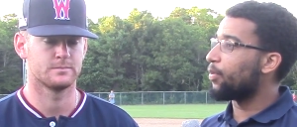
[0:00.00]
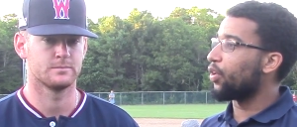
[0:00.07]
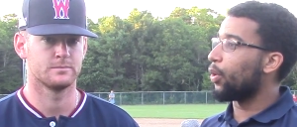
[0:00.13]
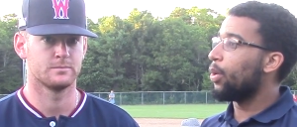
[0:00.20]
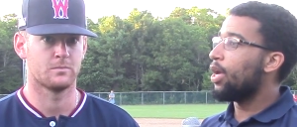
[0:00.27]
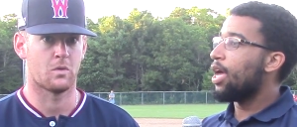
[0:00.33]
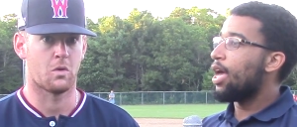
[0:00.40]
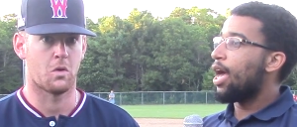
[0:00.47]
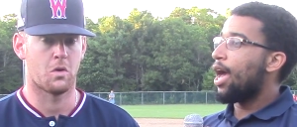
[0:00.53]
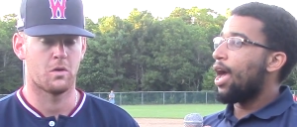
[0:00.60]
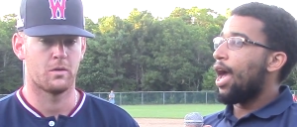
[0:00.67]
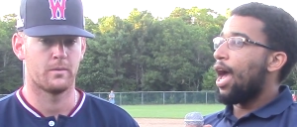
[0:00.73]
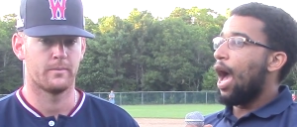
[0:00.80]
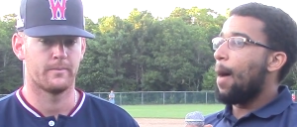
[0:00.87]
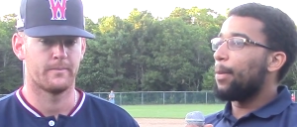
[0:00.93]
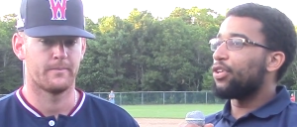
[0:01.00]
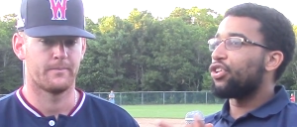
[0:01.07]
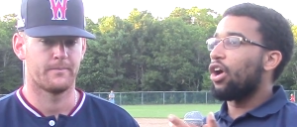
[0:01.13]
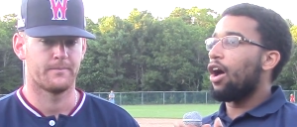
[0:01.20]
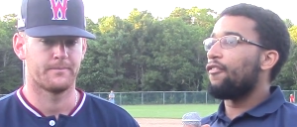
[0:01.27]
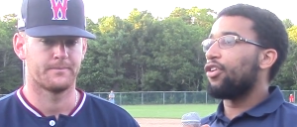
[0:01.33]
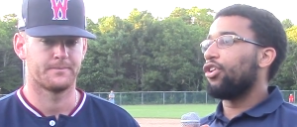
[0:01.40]
Speaker 1: So how much
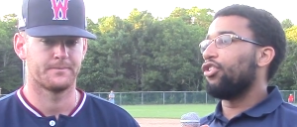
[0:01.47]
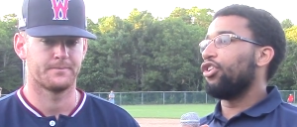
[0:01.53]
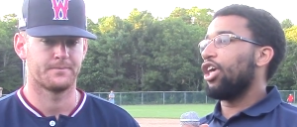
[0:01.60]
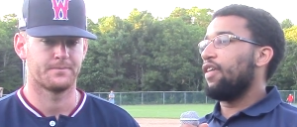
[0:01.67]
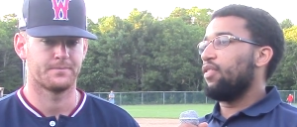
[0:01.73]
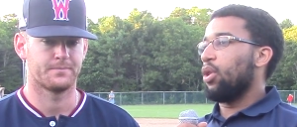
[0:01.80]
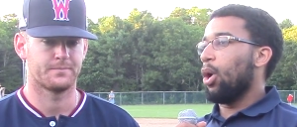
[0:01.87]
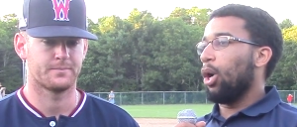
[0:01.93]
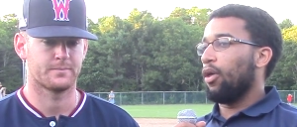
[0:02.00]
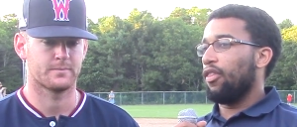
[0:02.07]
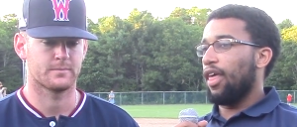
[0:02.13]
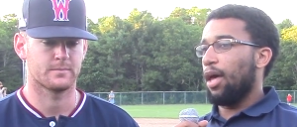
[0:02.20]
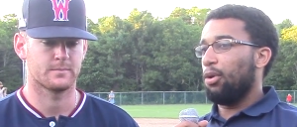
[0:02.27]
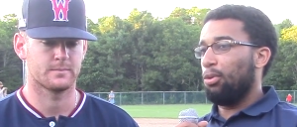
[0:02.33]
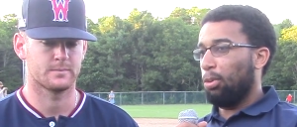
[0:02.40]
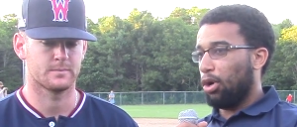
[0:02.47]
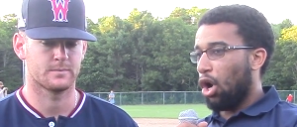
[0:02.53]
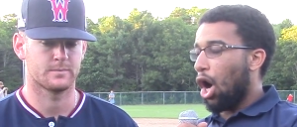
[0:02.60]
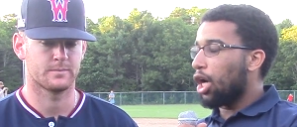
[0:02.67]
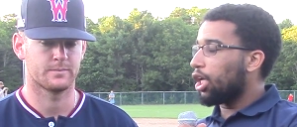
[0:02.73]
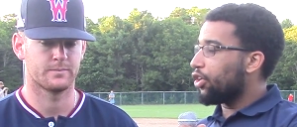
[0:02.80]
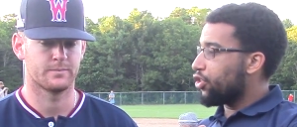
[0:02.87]
confidence does it give you knowing that
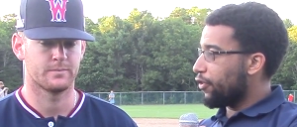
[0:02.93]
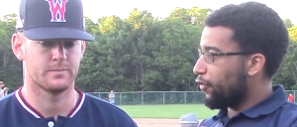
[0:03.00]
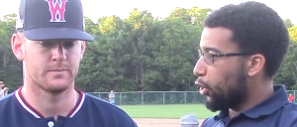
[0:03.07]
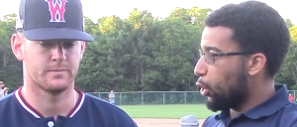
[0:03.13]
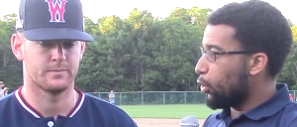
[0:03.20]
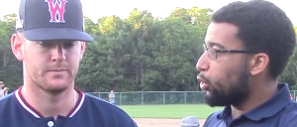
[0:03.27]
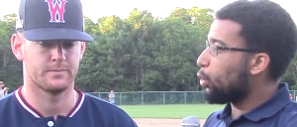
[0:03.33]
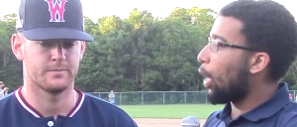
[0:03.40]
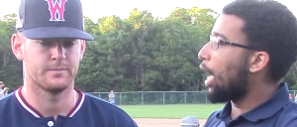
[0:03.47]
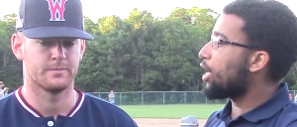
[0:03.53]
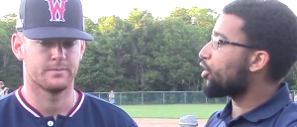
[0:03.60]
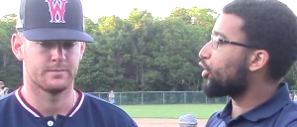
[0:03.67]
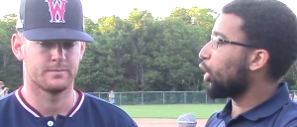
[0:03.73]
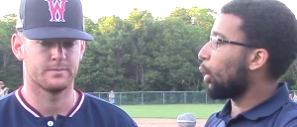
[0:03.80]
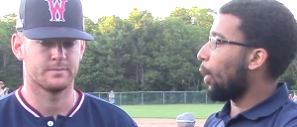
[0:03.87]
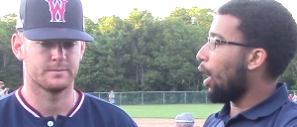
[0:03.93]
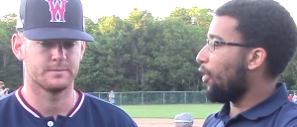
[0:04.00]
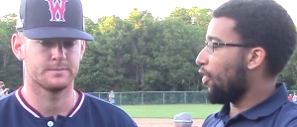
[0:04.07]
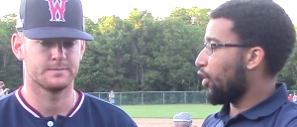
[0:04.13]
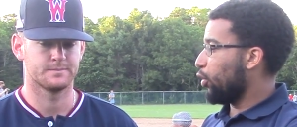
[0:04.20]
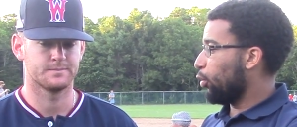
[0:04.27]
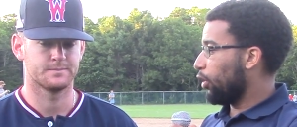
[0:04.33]
regardless of who you guys throw
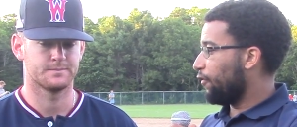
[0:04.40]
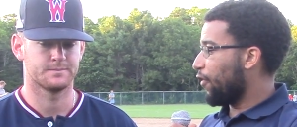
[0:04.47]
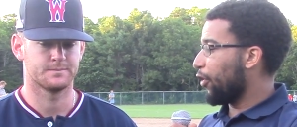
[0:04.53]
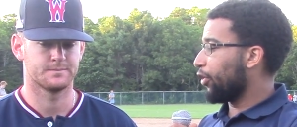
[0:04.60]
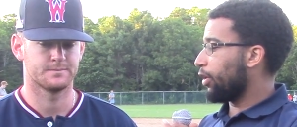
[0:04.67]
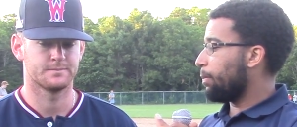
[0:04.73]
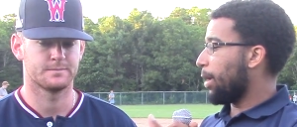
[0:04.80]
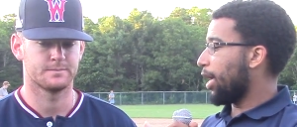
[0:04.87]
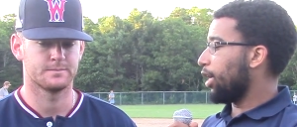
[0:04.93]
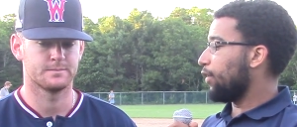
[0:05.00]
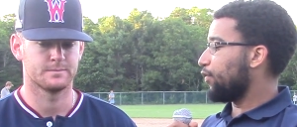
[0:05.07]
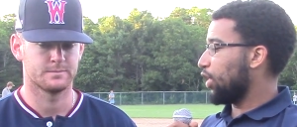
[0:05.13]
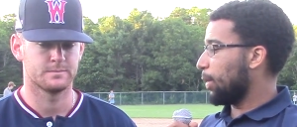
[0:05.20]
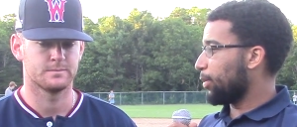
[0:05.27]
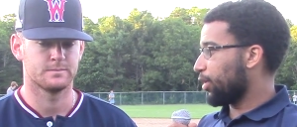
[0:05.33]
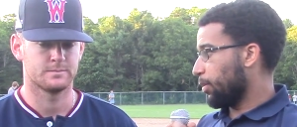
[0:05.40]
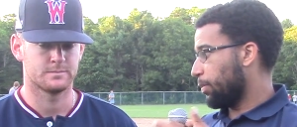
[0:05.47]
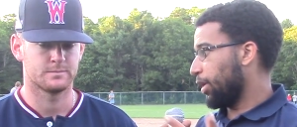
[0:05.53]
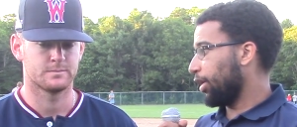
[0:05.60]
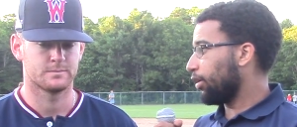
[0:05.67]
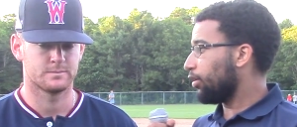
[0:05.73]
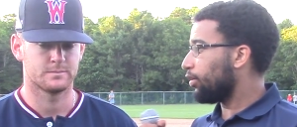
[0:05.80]
out there, you can field a competitive team and
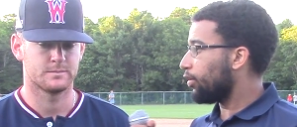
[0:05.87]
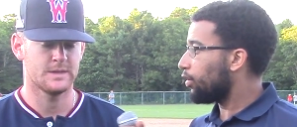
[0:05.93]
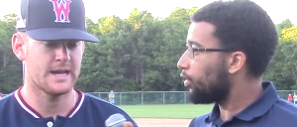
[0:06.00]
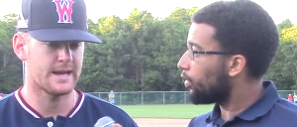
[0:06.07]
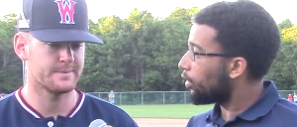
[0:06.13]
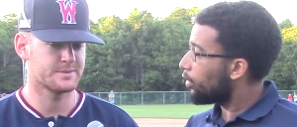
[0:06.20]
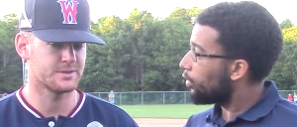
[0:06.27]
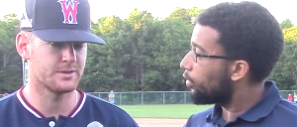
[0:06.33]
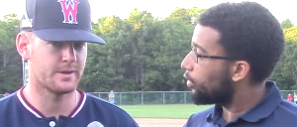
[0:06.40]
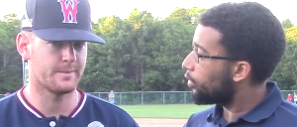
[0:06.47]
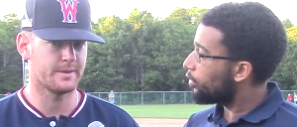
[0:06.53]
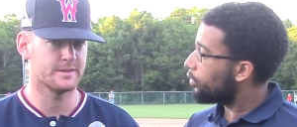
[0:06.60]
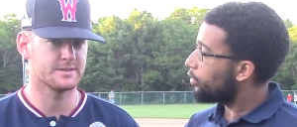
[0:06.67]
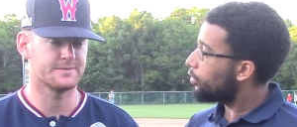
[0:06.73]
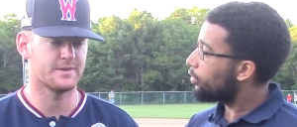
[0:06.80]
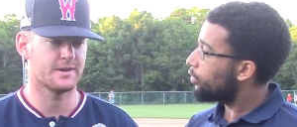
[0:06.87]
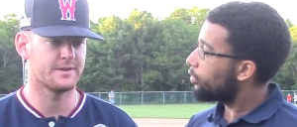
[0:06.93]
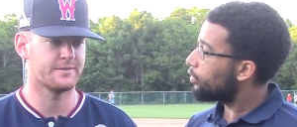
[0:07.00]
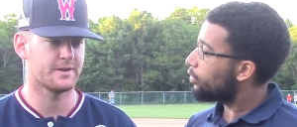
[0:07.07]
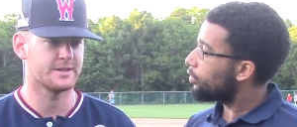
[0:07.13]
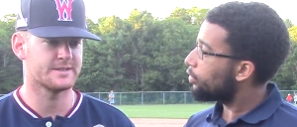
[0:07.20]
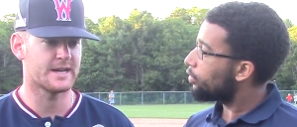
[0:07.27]
compete?
Speaker 2: Yeah, absolutely. I mean, this is a very,
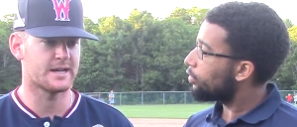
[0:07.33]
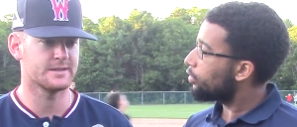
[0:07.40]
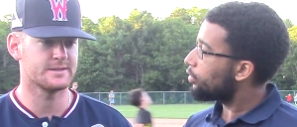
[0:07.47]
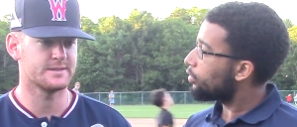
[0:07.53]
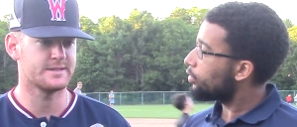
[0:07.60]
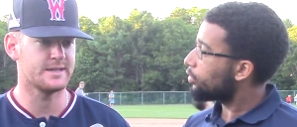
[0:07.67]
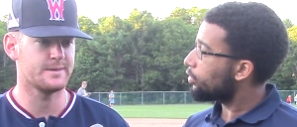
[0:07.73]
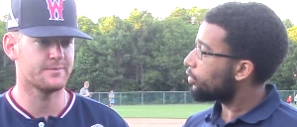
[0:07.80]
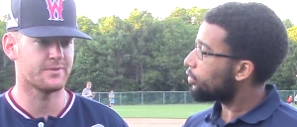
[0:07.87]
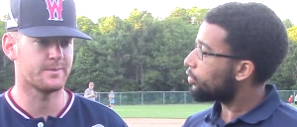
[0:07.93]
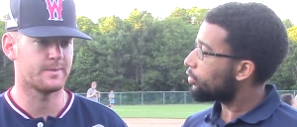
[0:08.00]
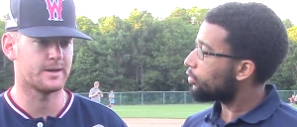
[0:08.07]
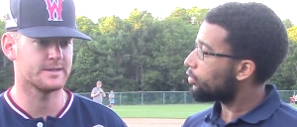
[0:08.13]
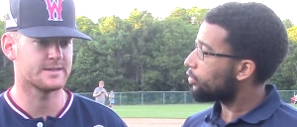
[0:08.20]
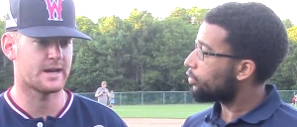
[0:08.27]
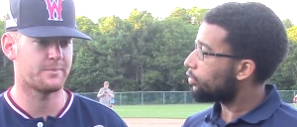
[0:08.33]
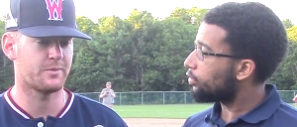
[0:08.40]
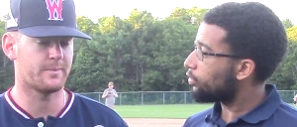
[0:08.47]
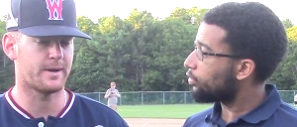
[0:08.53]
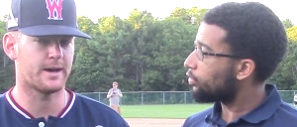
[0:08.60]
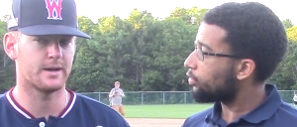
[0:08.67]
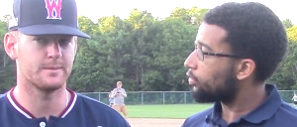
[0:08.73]
very talented team from uh, top
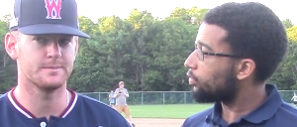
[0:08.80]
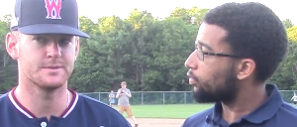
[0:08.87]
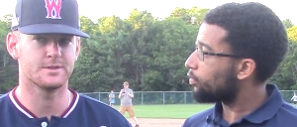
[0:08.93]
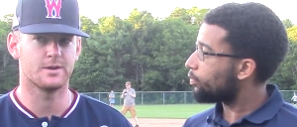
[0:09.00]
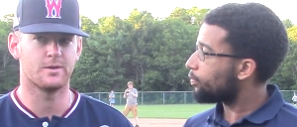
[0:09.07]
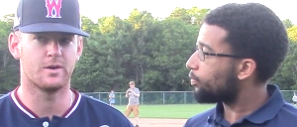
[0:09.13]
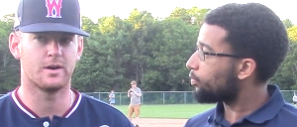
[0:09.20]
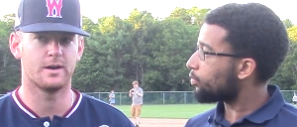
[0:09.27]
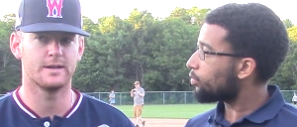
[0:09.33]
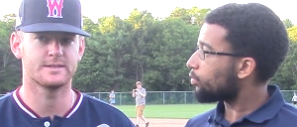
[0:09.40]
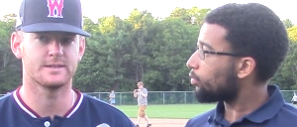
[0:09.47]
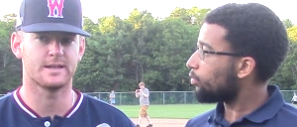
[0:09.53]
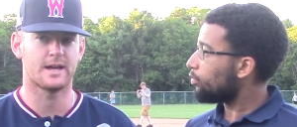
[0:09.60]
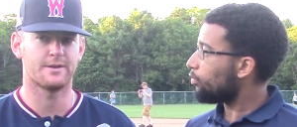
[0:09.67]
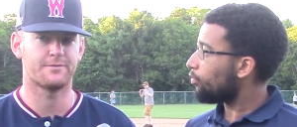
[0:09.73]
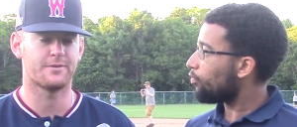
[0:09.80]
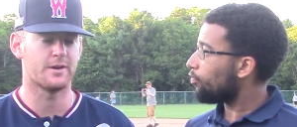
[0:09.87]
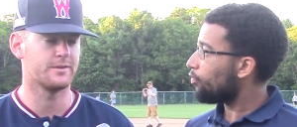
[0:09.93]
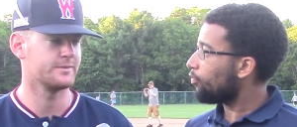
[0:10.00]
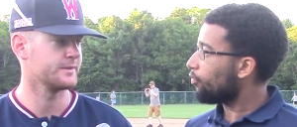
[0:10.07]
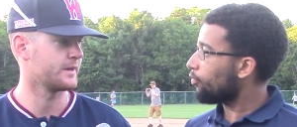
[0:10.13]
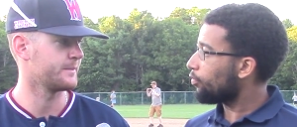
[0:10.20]
to bottom. So uh, it's a lot of
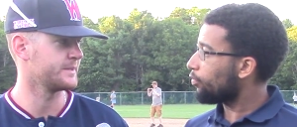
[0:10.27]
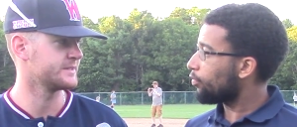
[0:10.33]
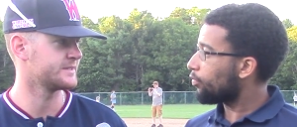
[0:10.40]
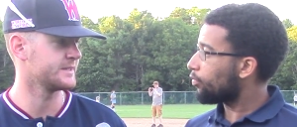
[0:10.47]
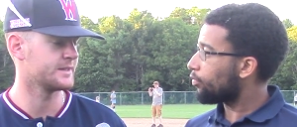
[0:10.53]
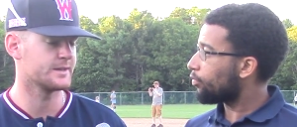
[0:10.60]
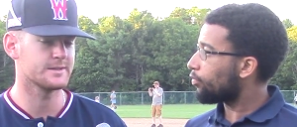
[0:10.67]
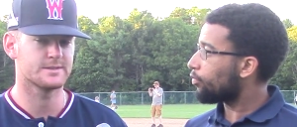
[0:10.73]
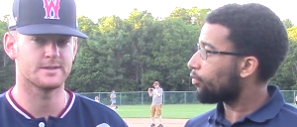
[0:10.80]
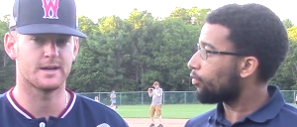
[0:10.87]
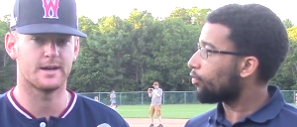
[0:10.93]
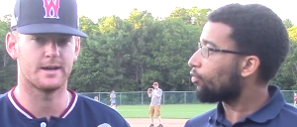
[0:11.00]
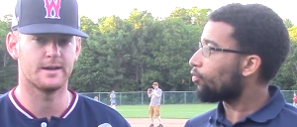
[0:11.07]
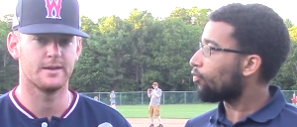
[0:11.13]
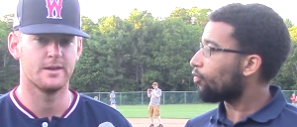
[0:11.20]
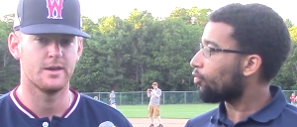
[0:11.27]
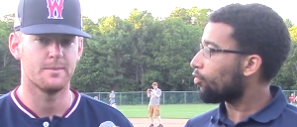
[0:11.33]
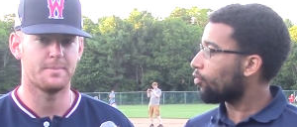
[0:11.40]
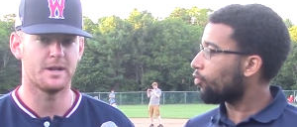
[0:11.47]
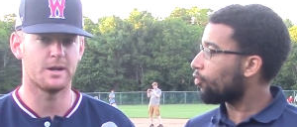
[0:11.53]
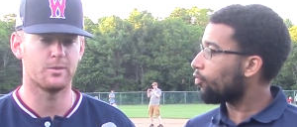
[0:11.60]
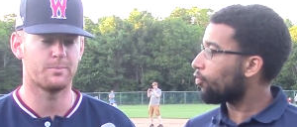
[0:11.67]
fun. I mean, seeing us uh,
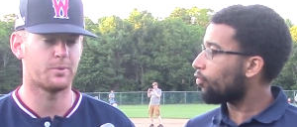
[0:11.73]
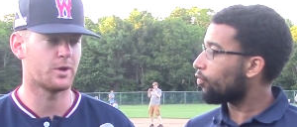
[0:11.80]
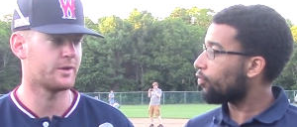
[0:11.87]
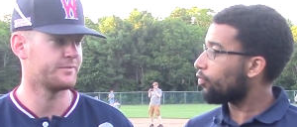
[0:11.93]
being able to pull